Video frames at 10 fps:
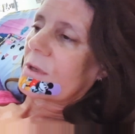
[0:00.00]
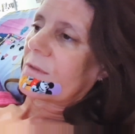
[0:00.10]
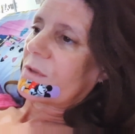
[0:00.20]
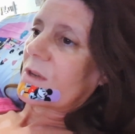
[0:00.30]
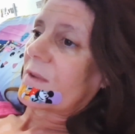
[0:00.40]

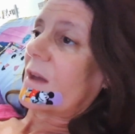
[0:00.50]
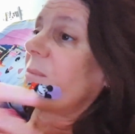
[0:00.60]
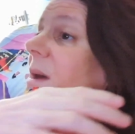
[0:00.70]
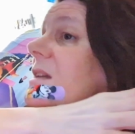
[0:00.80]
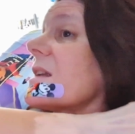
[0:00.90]
If you ever have
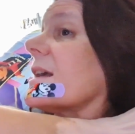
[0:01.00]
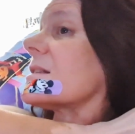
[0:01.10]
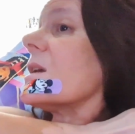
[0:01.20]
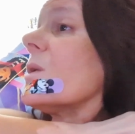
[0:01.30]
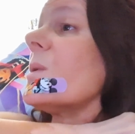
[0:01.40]
bad
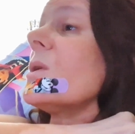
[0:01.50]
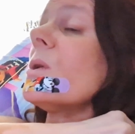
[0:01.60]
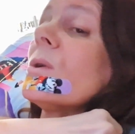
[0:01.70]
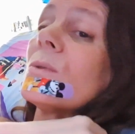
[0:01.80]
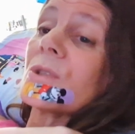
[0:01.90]
days. We
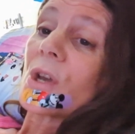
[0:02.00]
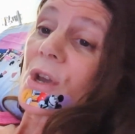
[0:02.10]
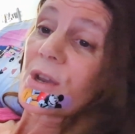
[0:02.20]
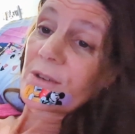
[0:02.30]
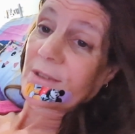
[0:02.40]
all
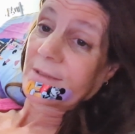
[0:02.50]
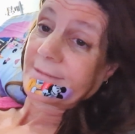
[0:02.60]
do.